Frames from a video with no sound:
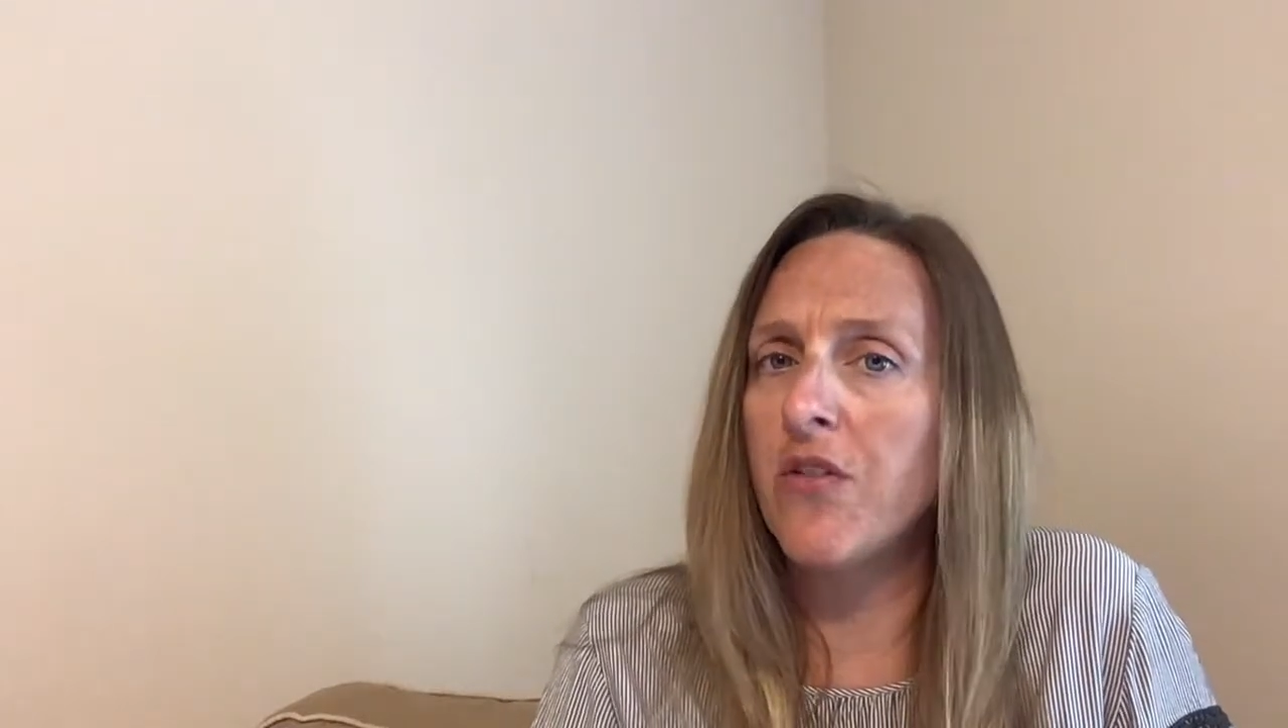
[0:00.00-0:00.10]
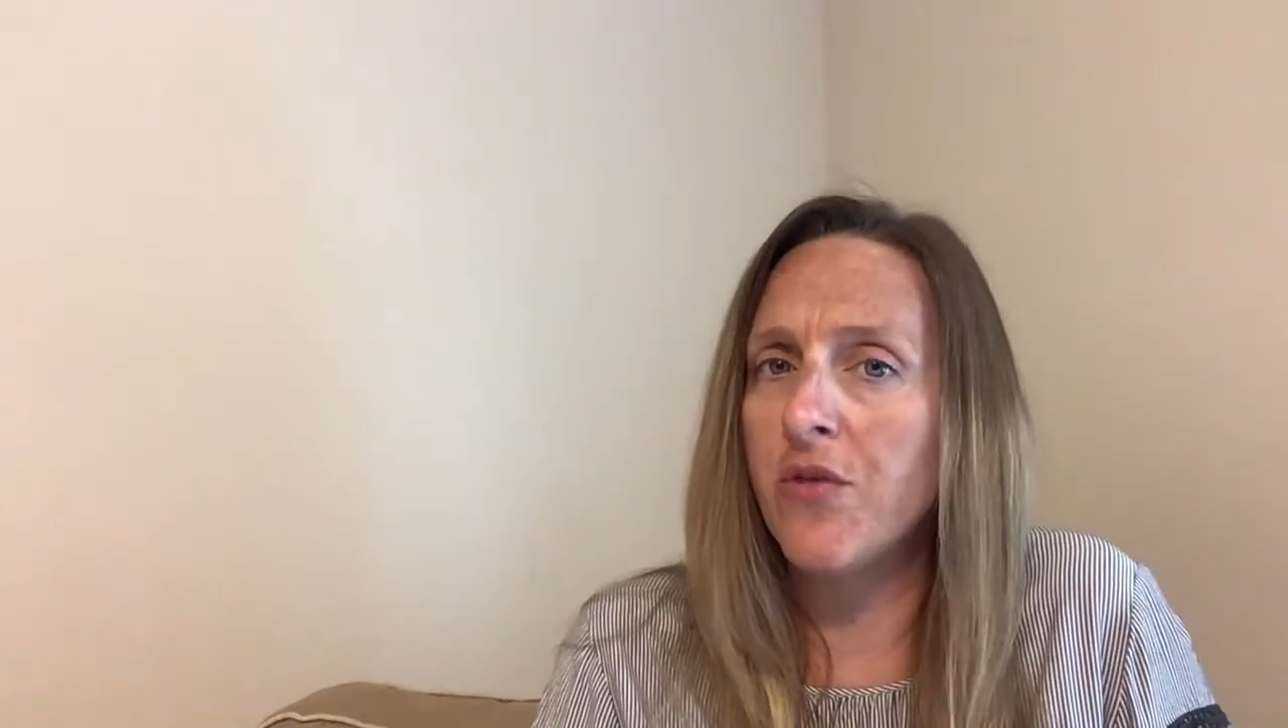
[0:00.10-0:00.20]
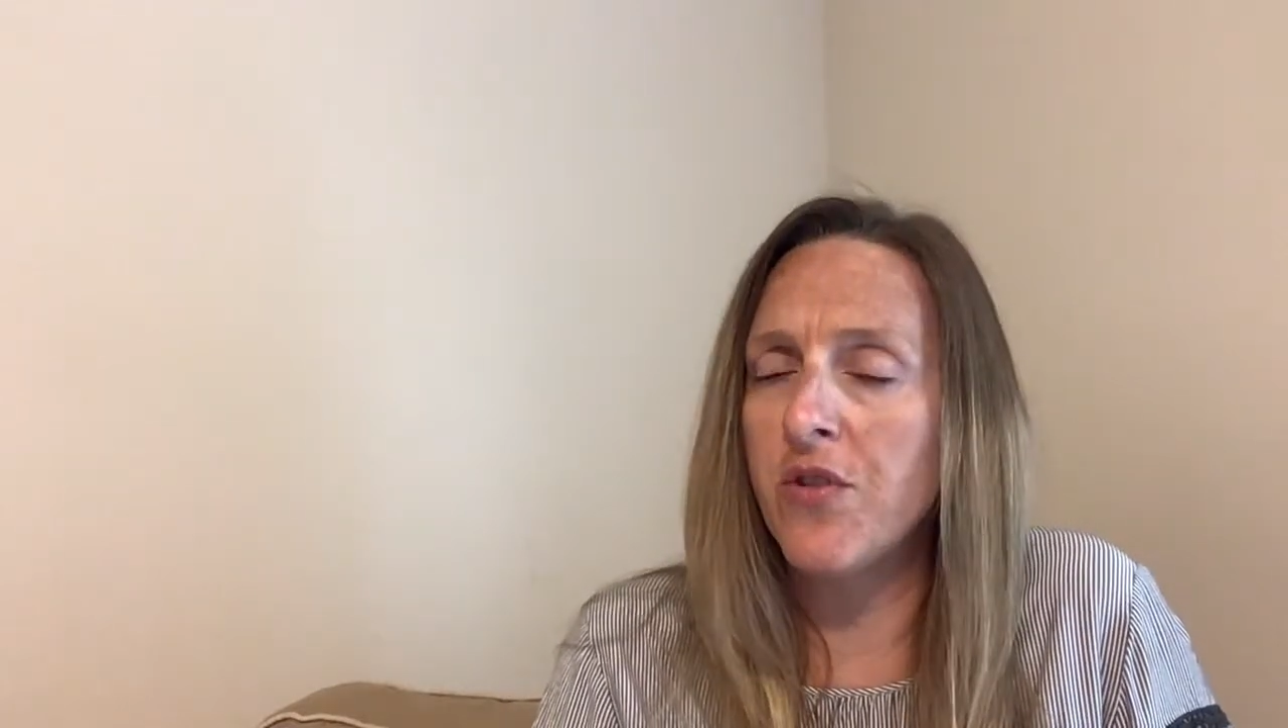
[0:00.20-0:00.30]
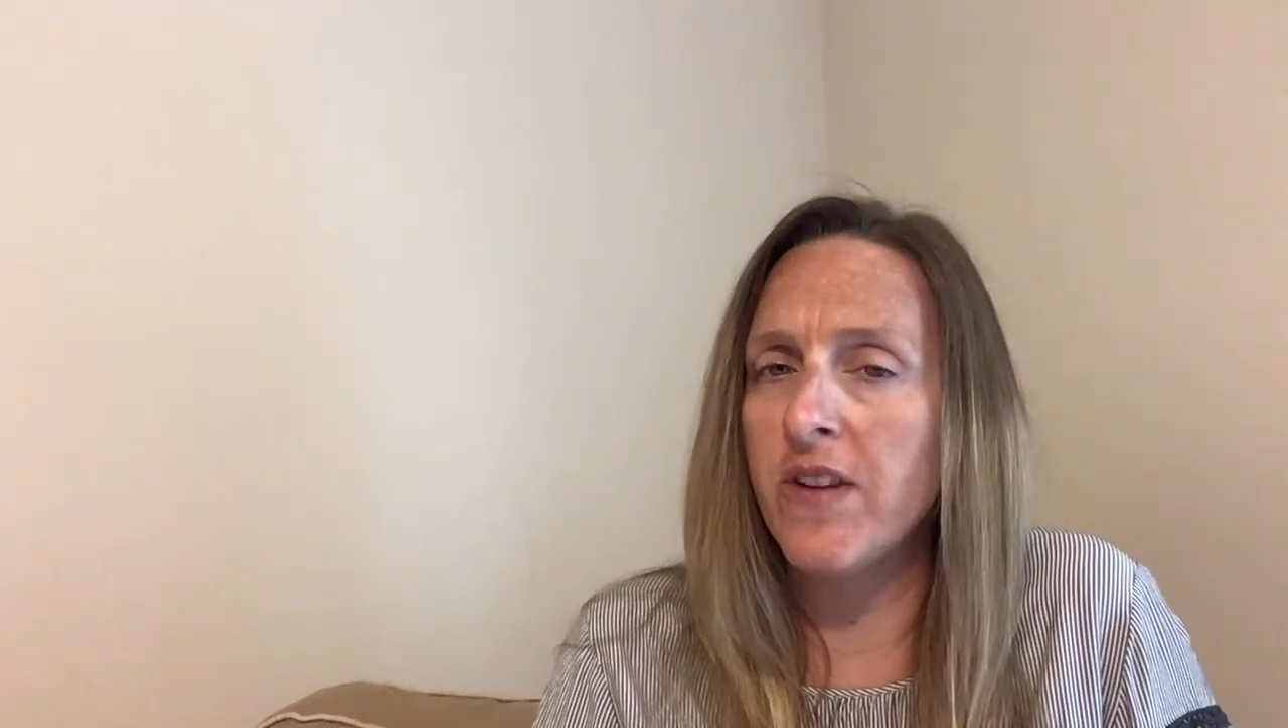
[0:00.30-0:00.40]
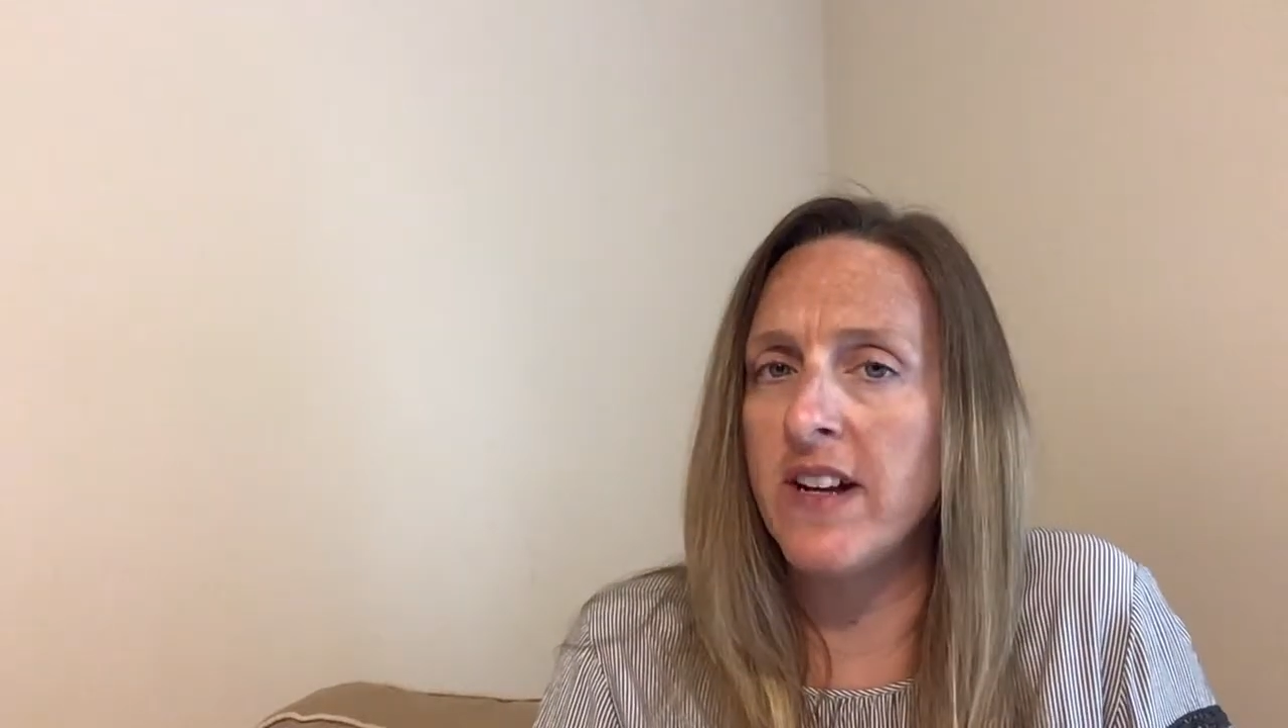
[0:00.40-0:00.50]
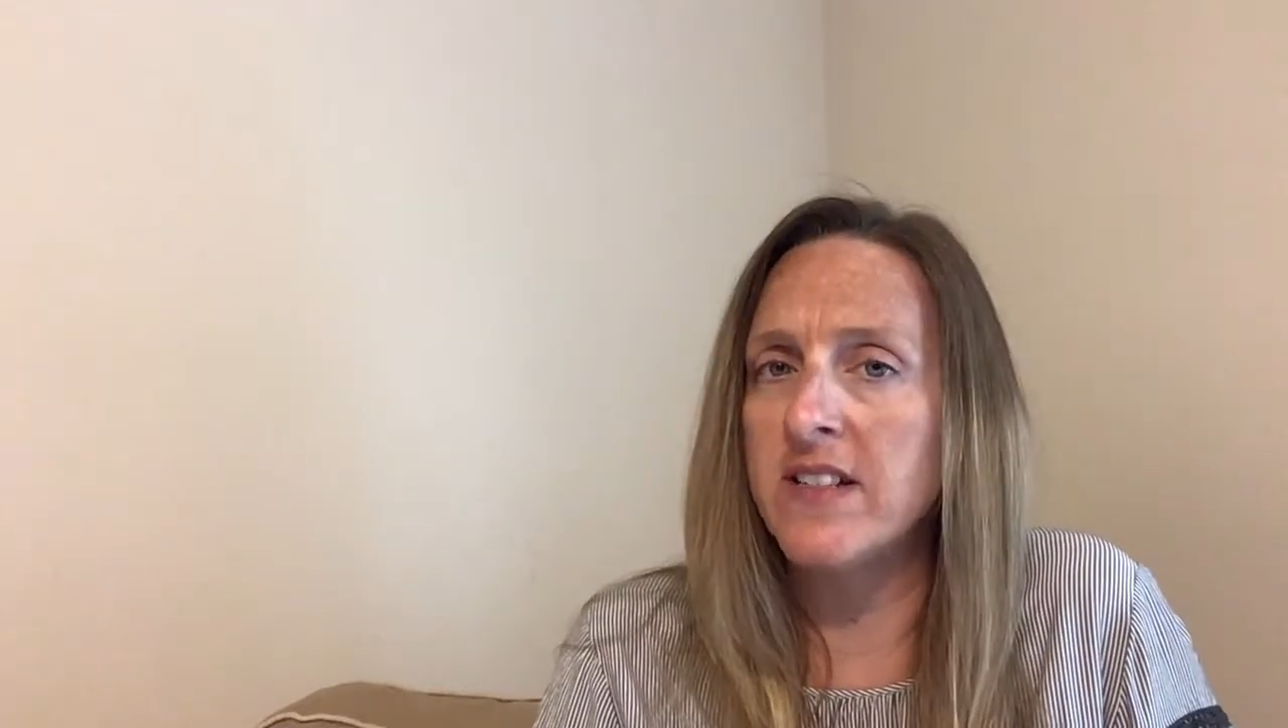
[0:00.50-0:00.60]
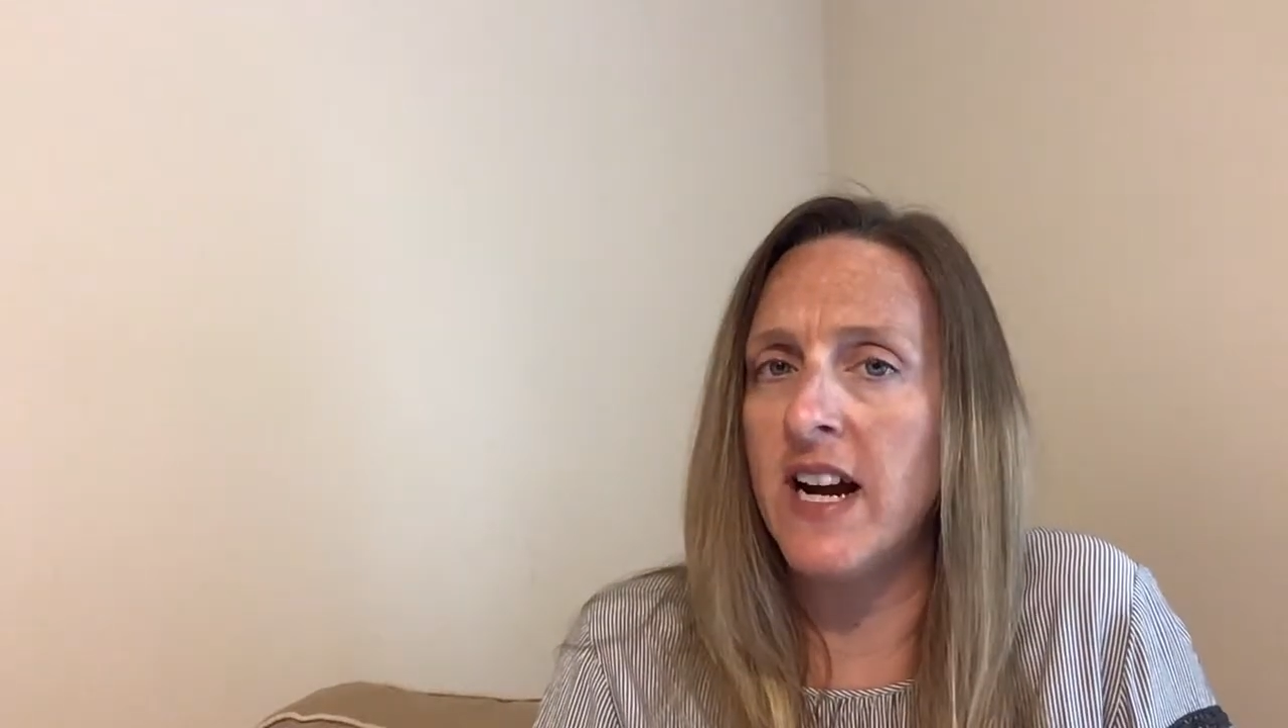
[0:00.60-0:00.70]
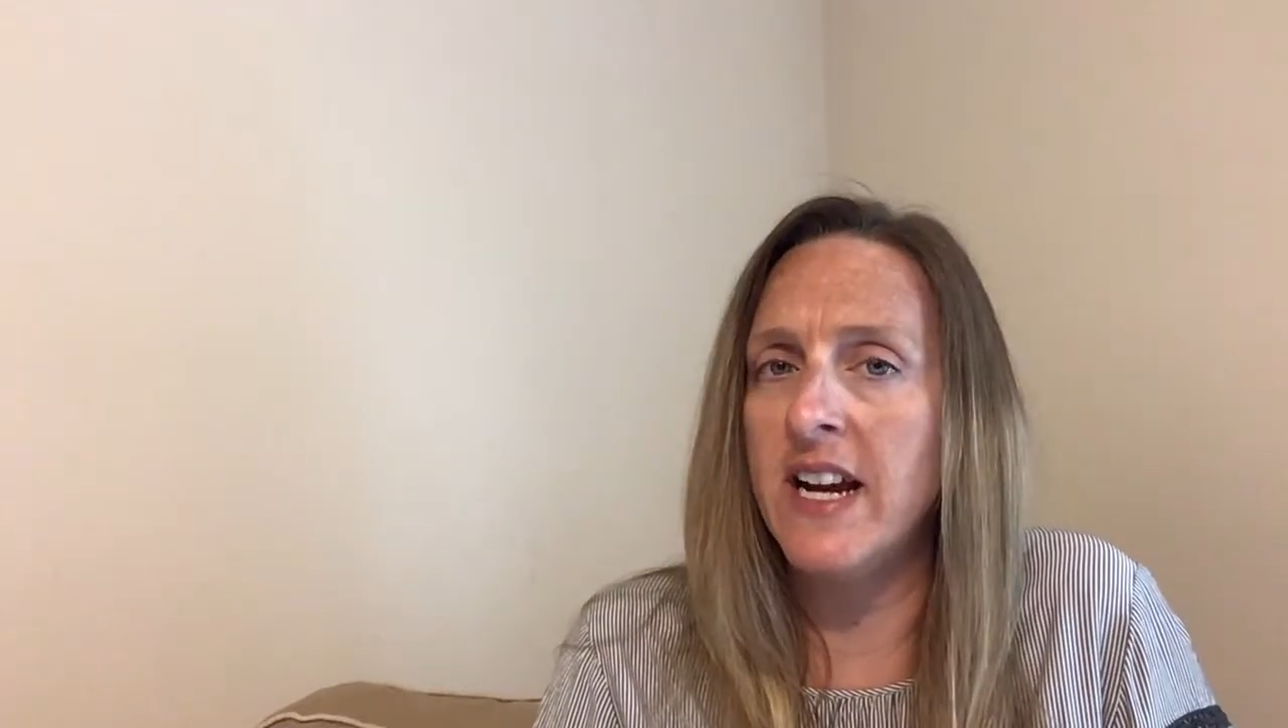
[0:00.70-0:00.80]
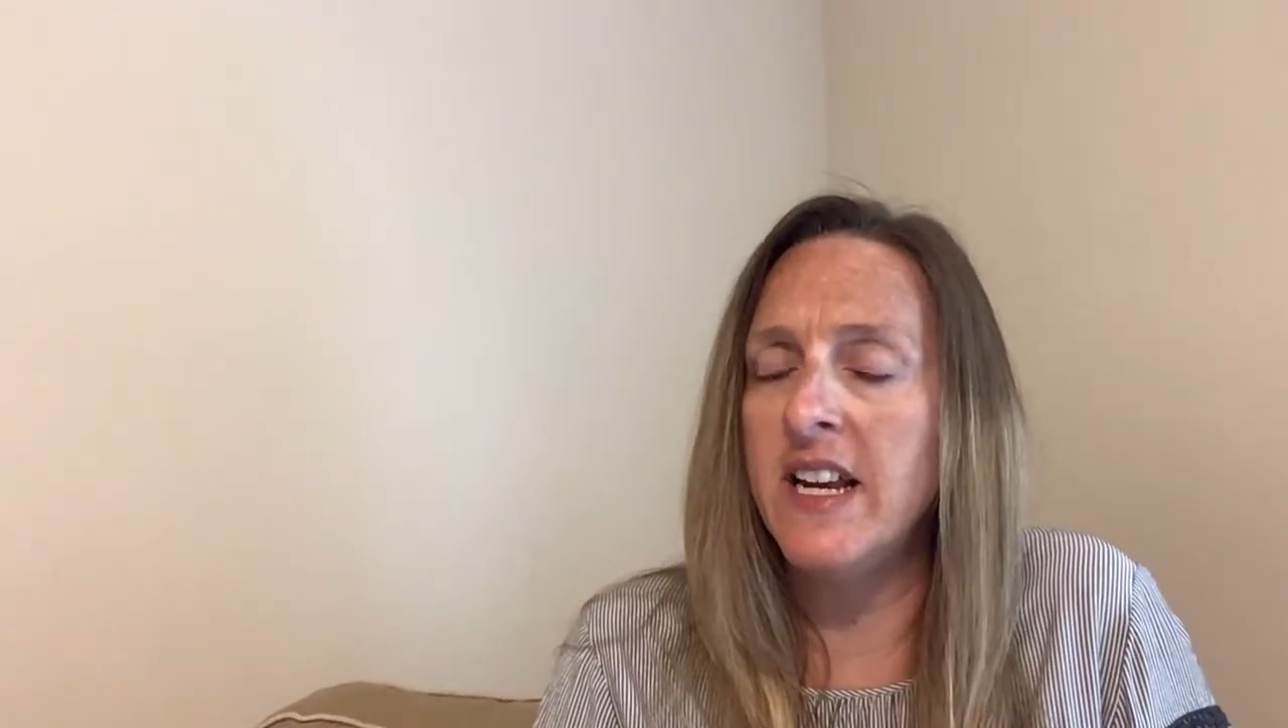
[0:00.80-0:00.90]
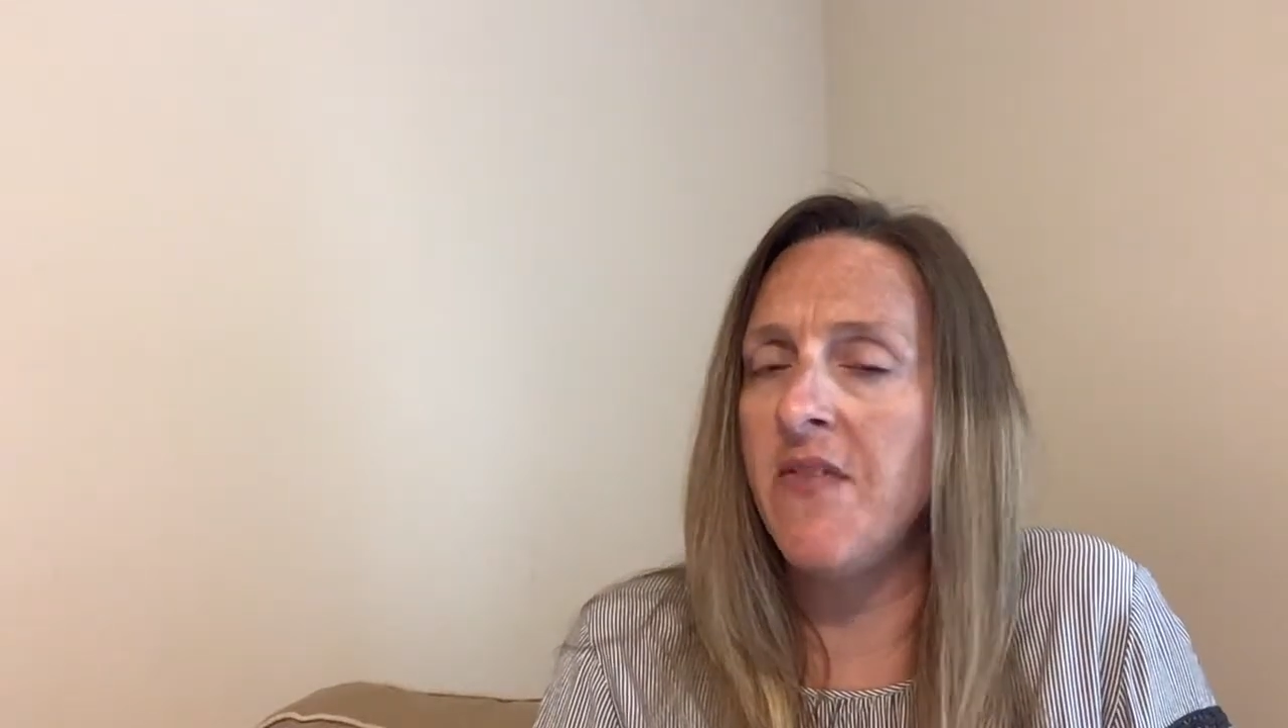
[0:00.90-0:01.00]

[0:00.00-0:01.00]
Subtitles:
through their anxiety